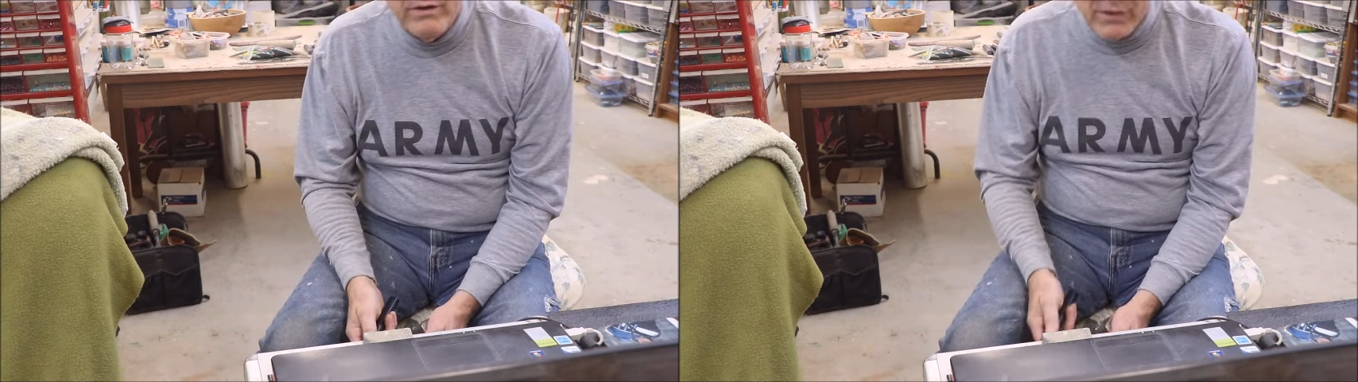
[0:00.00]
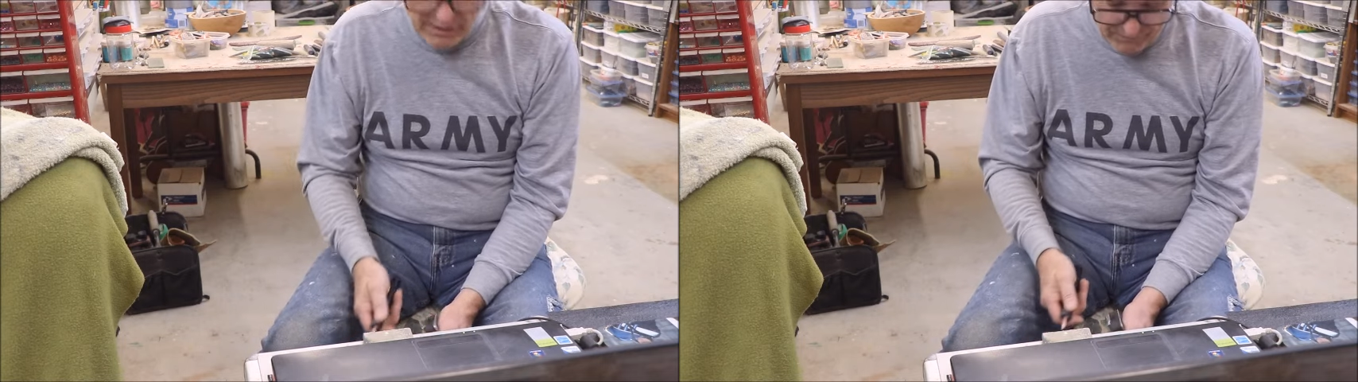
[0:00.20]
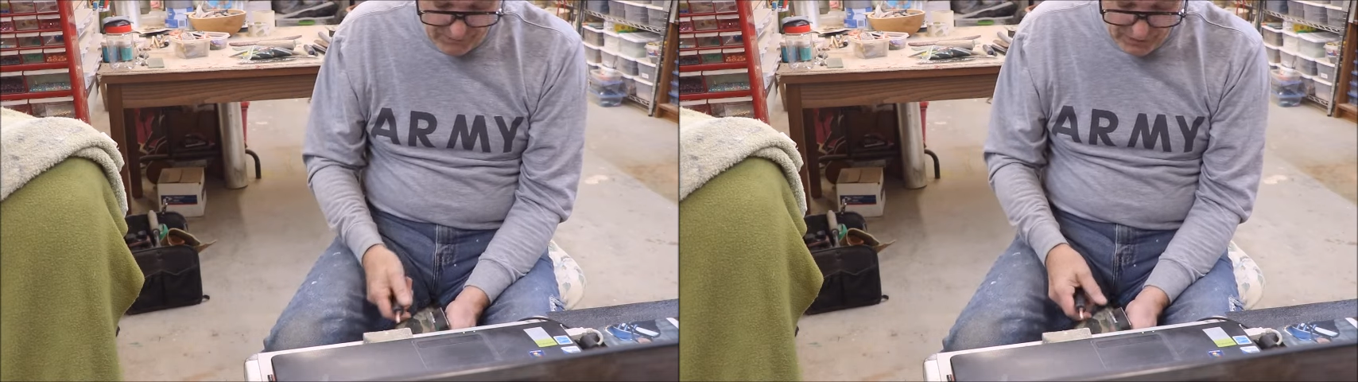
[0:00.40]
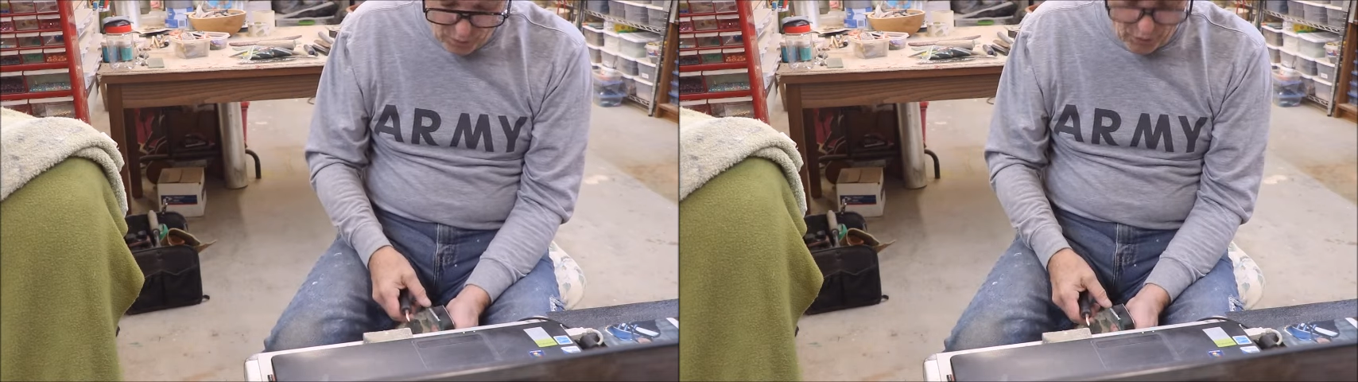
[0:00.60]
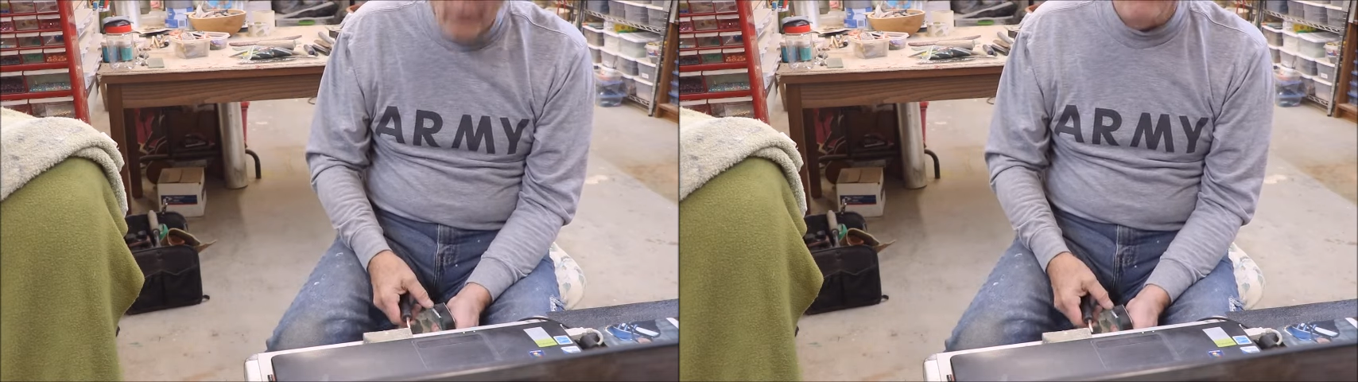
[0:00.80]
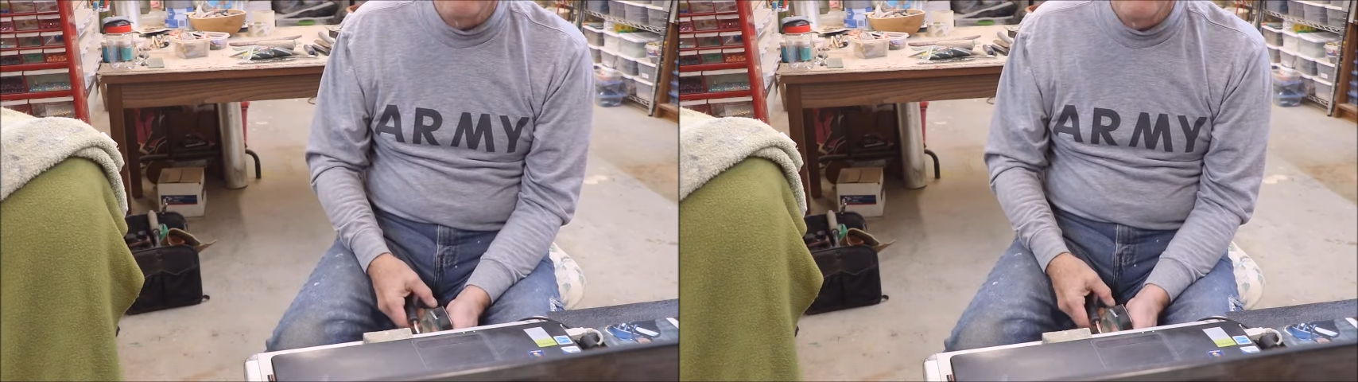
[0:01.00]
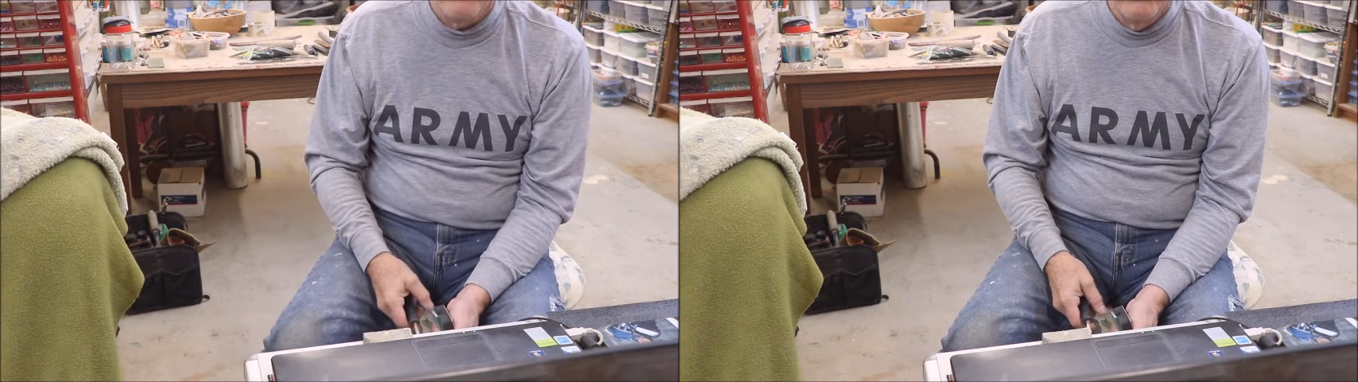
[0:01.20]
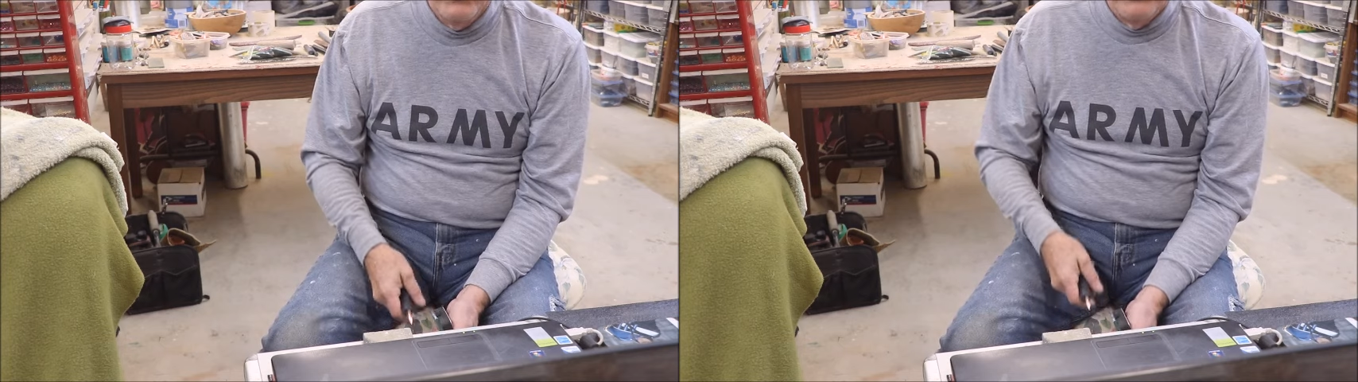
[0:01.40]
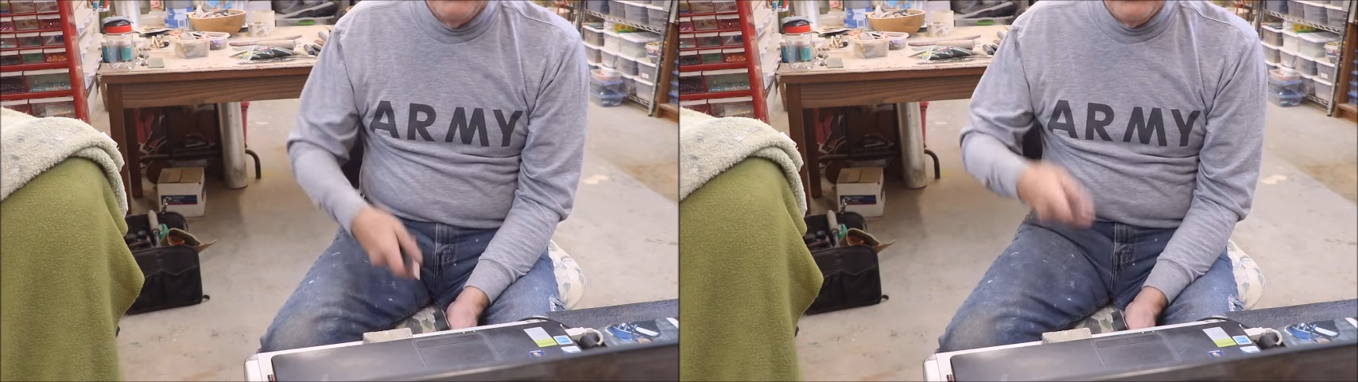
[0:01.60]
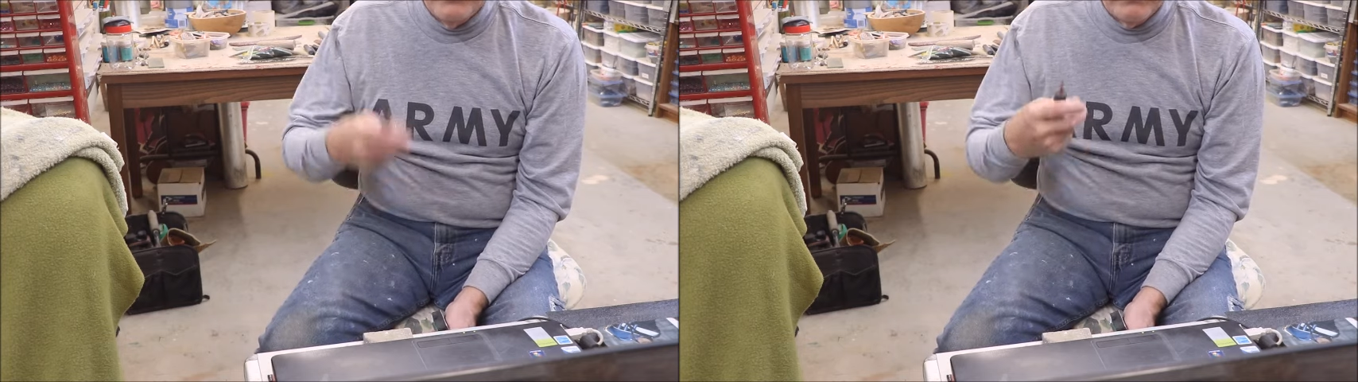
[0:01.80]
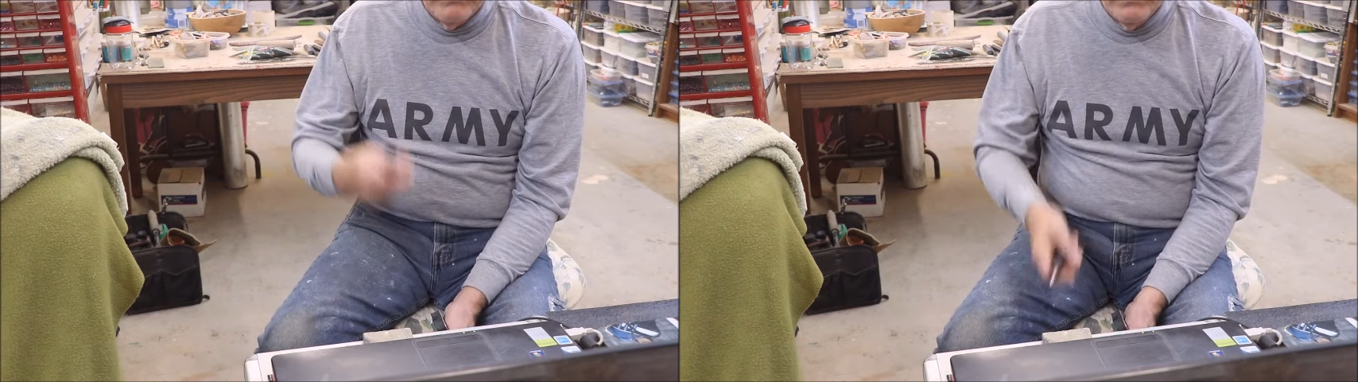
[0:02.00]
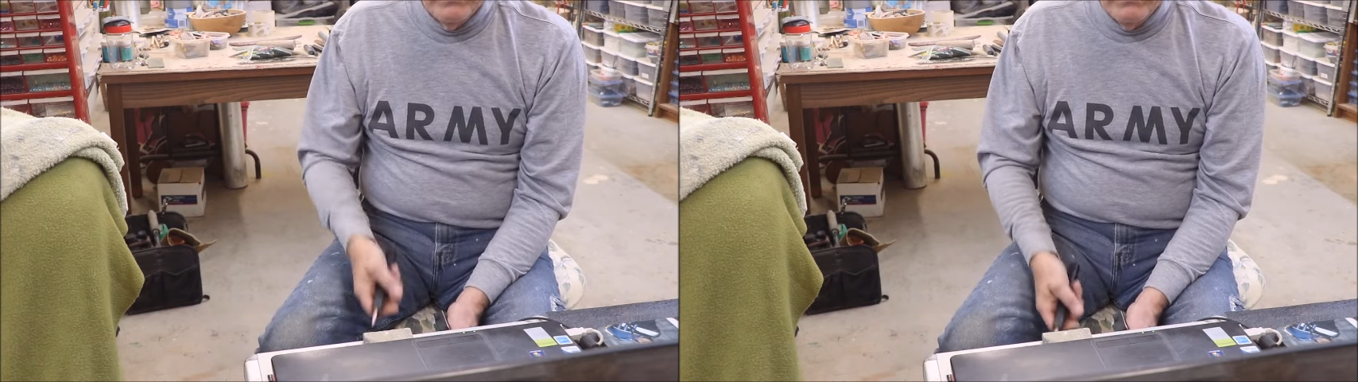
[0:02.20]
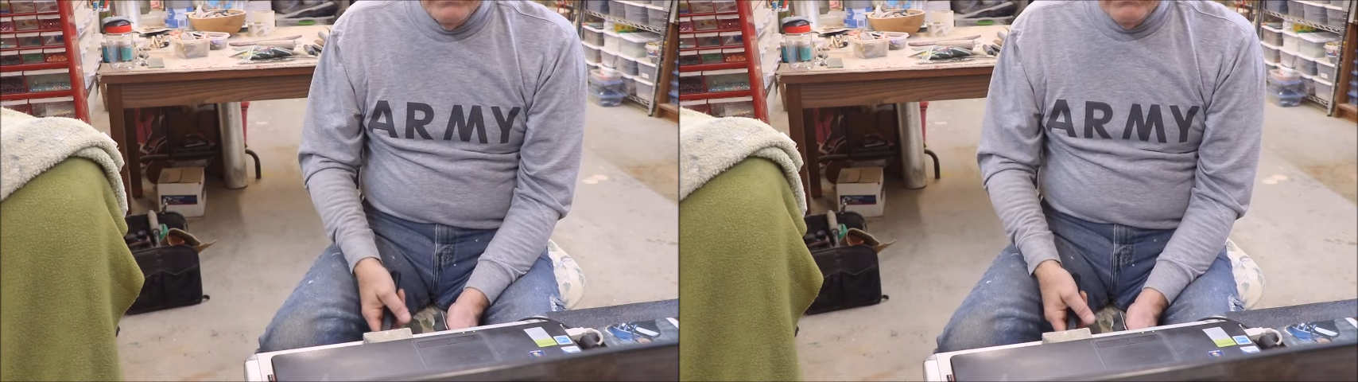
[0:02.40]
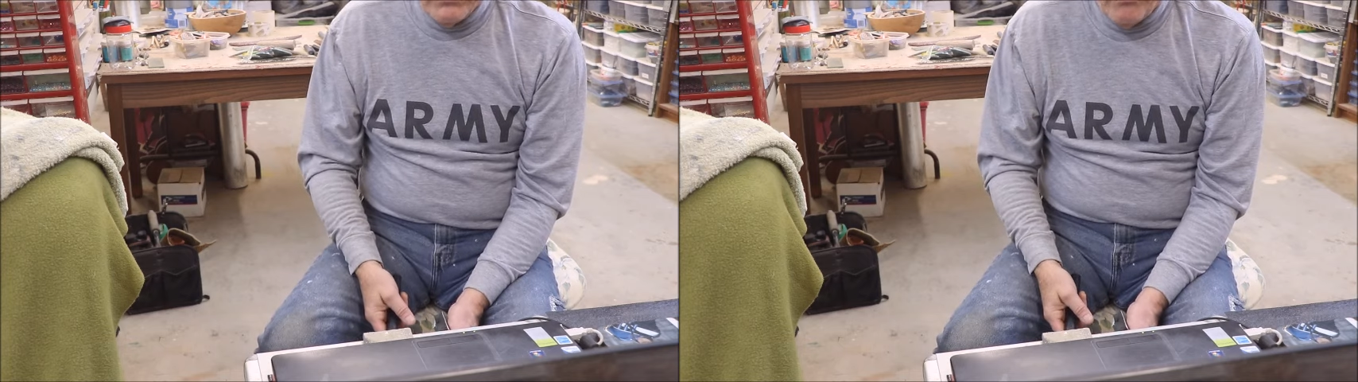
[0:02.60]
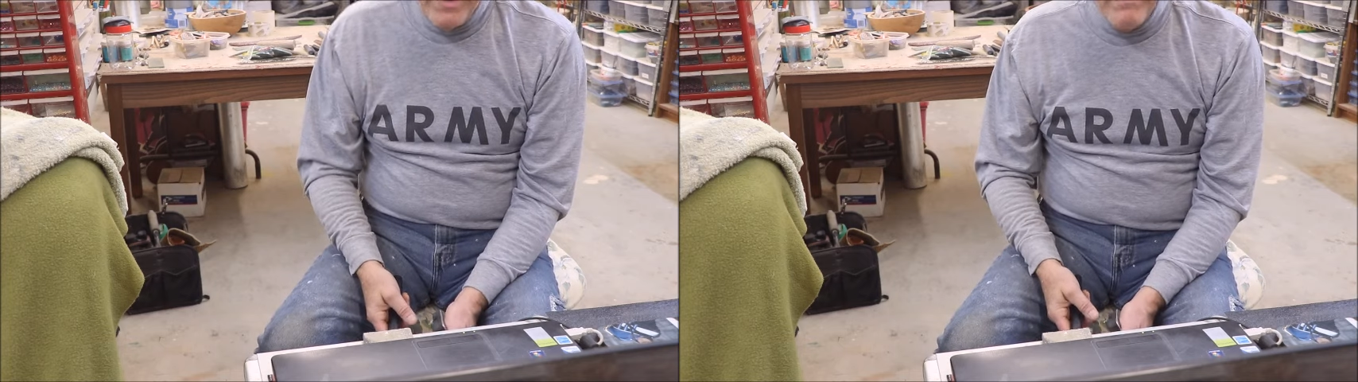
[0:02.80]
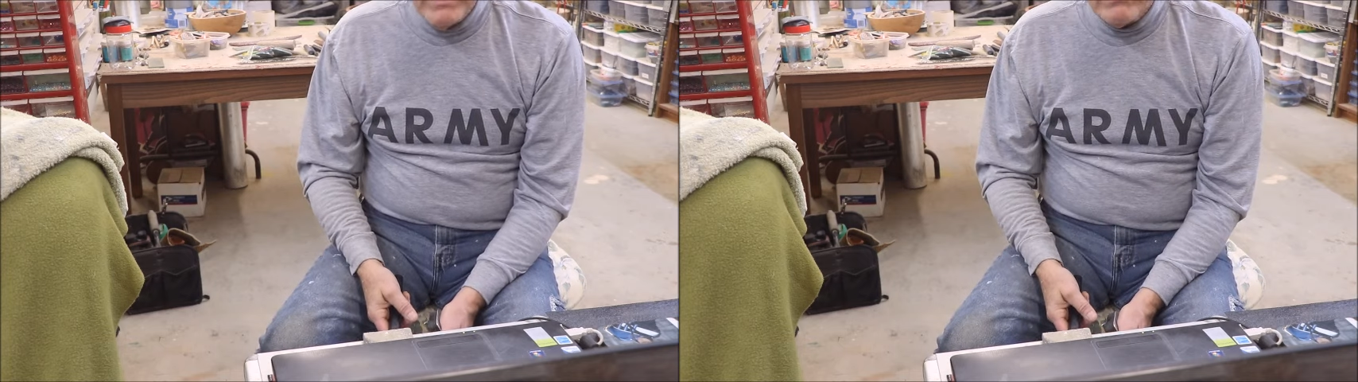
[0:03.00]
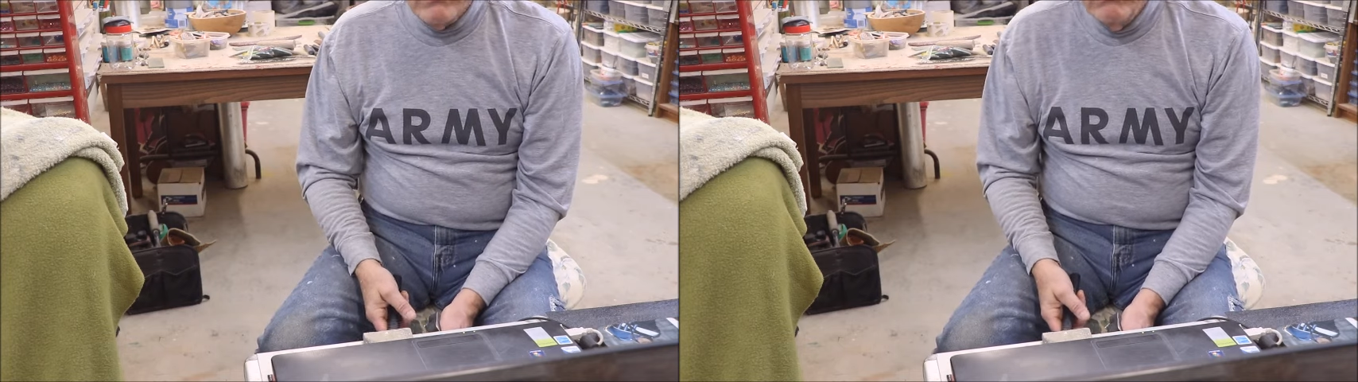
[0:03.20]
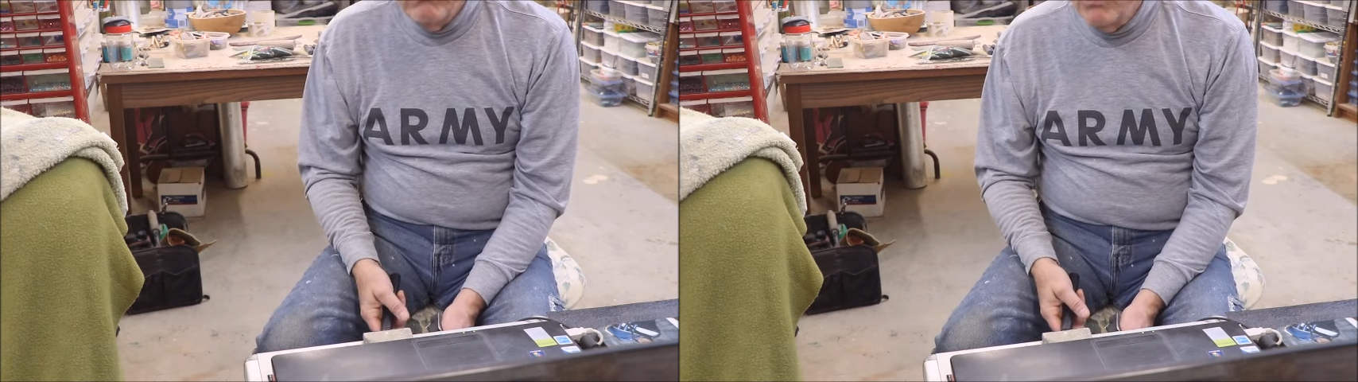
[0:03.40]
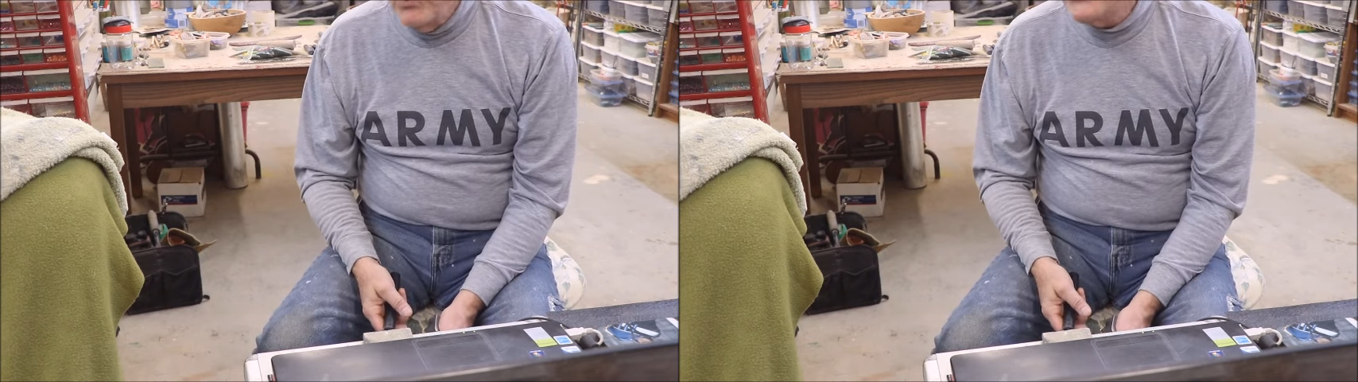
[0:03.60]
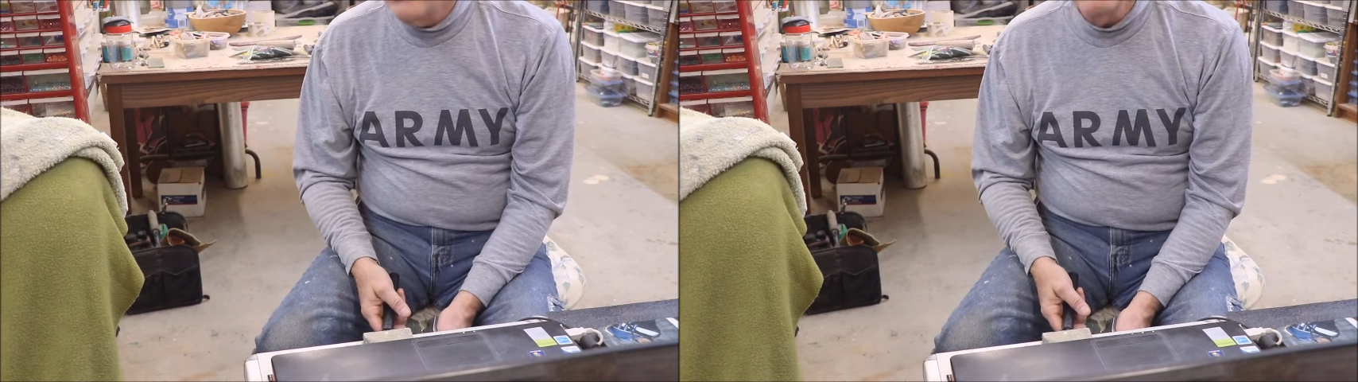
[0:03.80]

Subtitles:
Nobody's mouth can be seen.